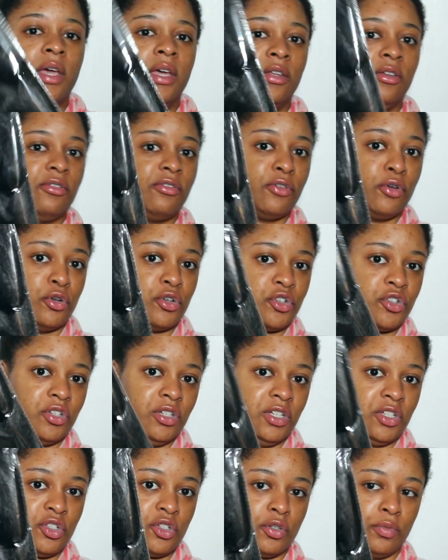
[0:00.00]
and of course you
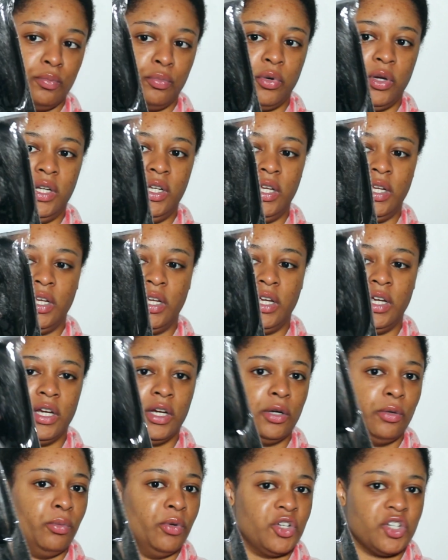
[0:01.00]
need some braiding
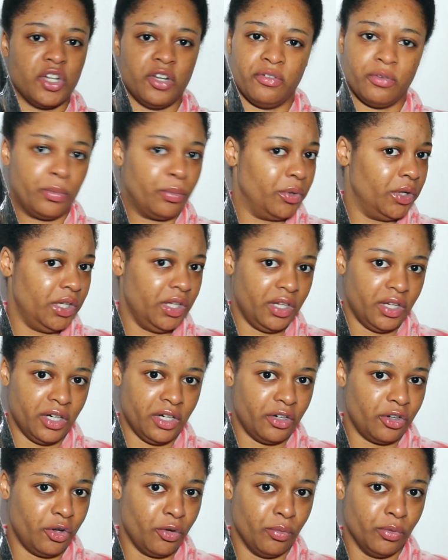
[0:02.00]
hair, whichever braiding
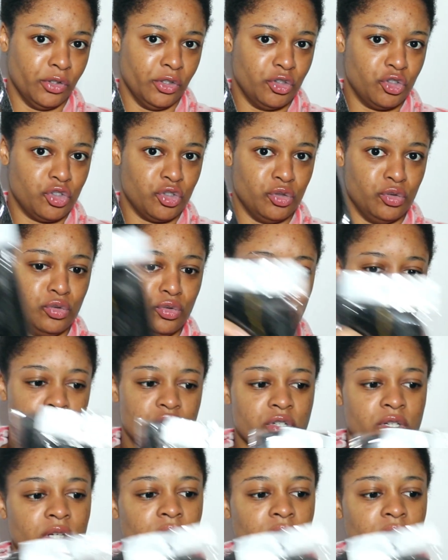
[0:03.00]
hair you want to choose.